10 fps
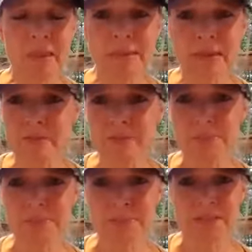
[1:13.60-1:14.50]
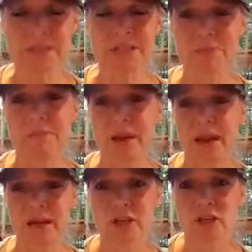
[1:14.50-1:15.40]
have since been
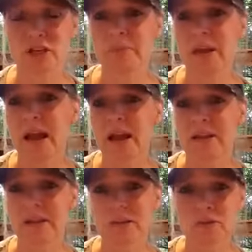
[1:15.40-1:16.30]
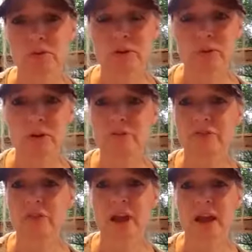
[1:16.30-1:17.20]
managed, but I literally went
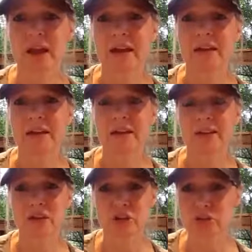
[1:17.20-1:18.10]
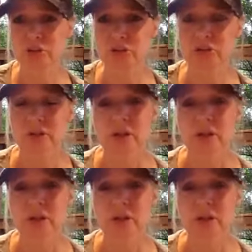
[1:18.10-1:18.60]
for 9 years